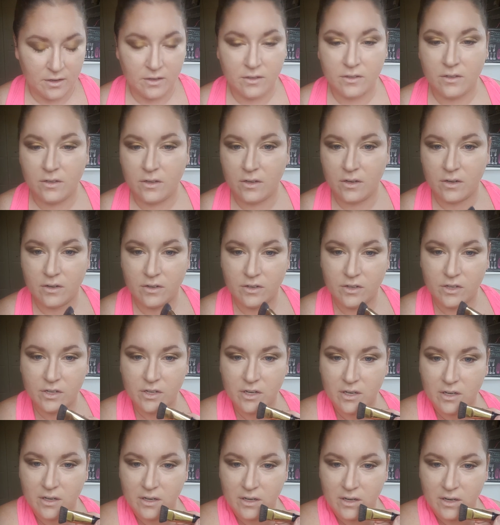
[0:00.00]
to your
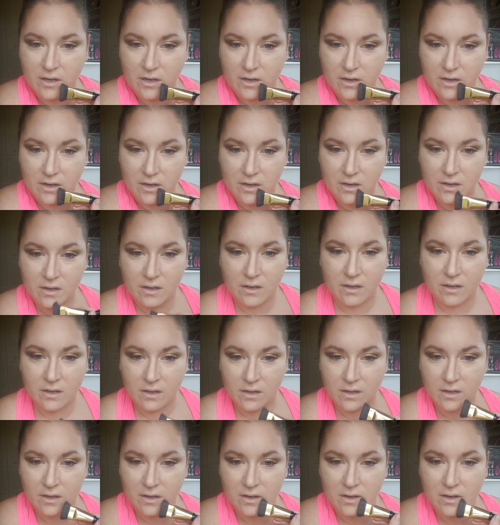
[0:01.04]
chin area.
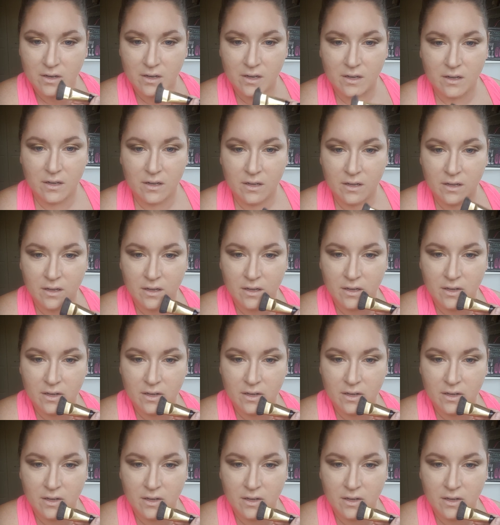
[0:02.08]
Okay.